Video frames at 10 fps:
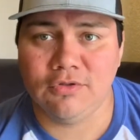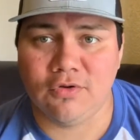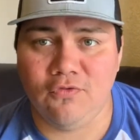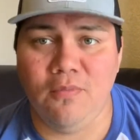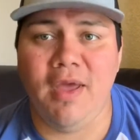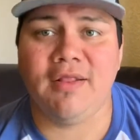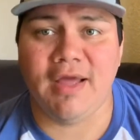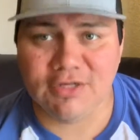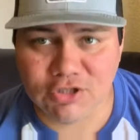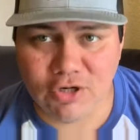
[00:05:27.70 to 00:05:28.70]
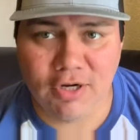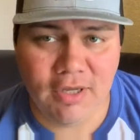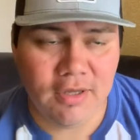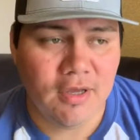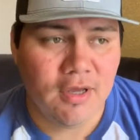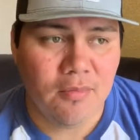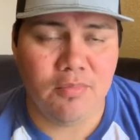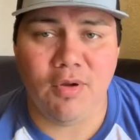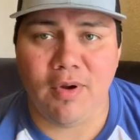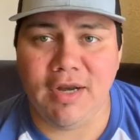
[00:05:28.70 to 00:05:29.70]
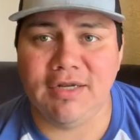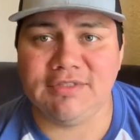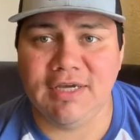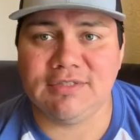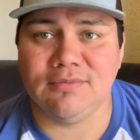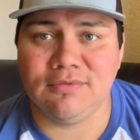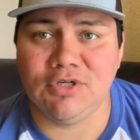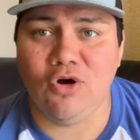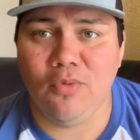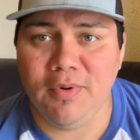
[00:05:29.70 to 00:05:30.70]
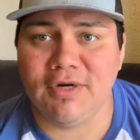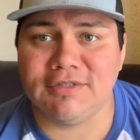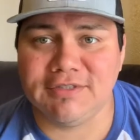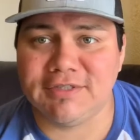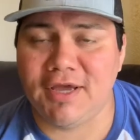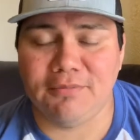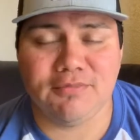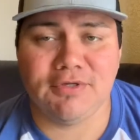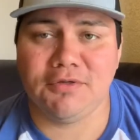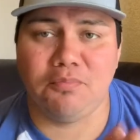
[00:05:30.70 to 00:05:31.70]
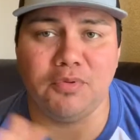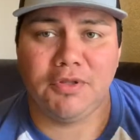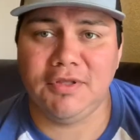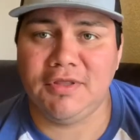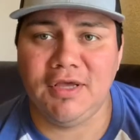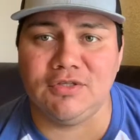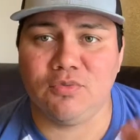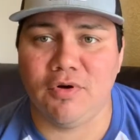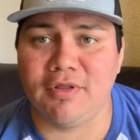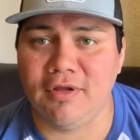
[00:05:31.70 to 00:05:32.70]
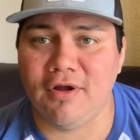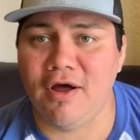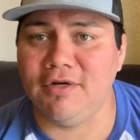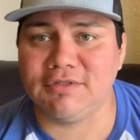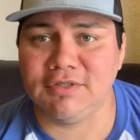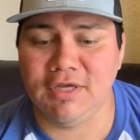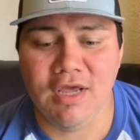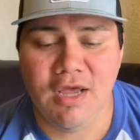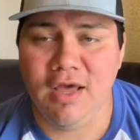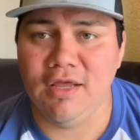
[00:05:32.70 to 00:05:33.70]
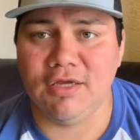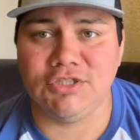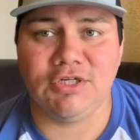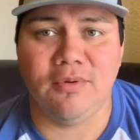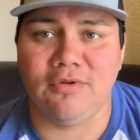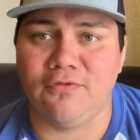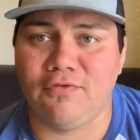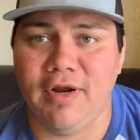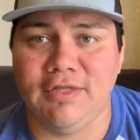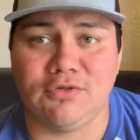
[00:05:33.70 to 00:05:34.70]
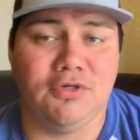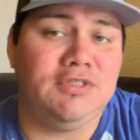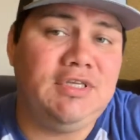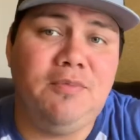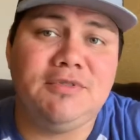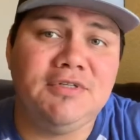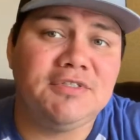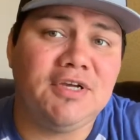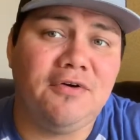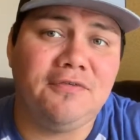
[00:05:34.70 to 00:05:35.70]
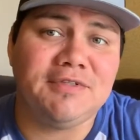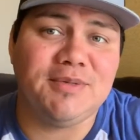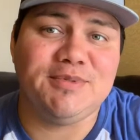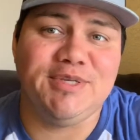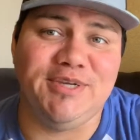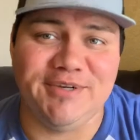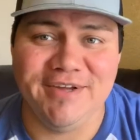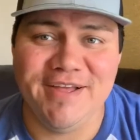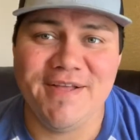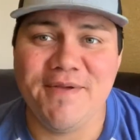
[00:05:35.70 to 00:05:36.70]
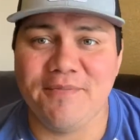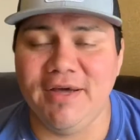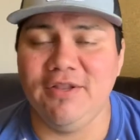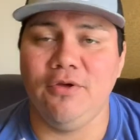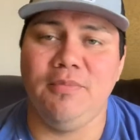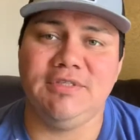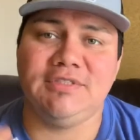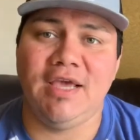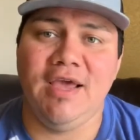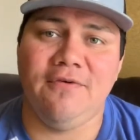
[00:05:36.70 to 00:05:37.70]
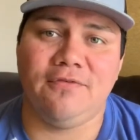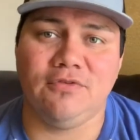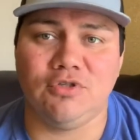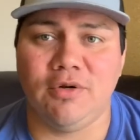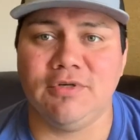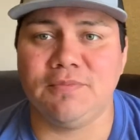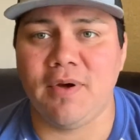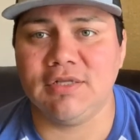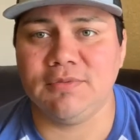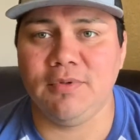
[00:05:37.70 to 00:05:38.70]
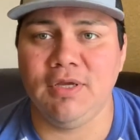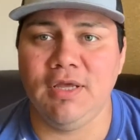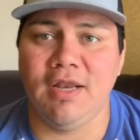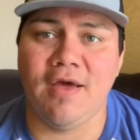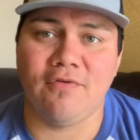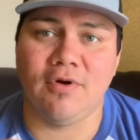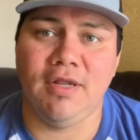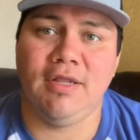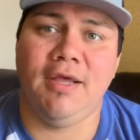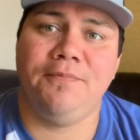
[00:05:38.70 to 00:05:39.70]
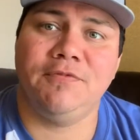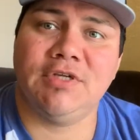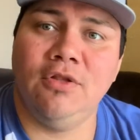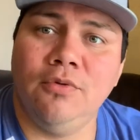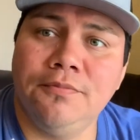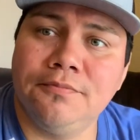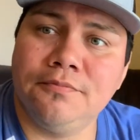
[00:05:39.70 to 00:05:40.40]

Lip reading: So if you make that journey, be ready to take some to-go beers, because I completely think it's worth it, honestly. And you can share it with your friends, or just keep it to yourself. It's up to you. But do be safe, drink responsibly, and have a great day. Salud.